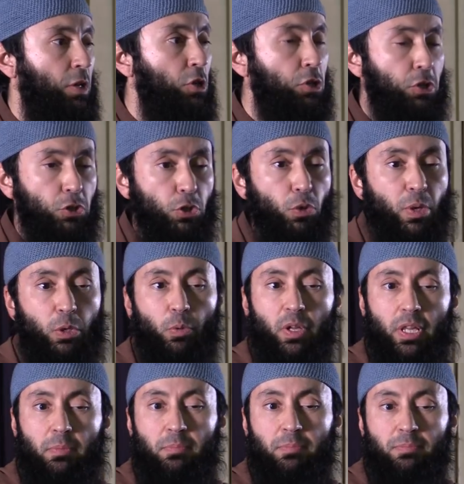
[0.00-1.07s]
you should do what
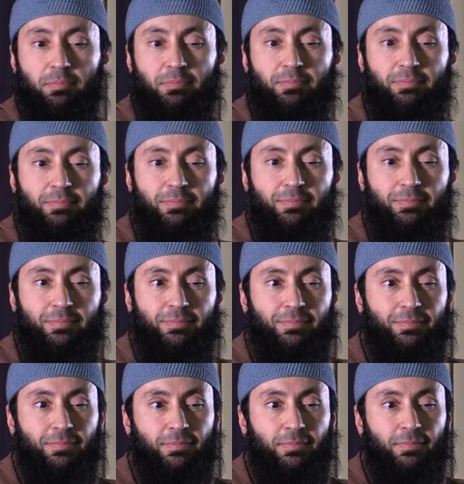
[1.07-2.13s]
with him?
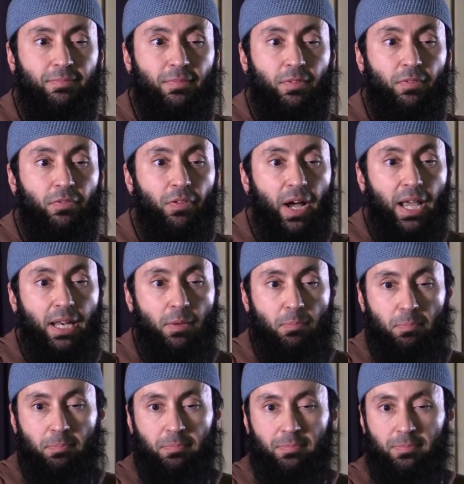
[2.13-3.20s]
Fight him.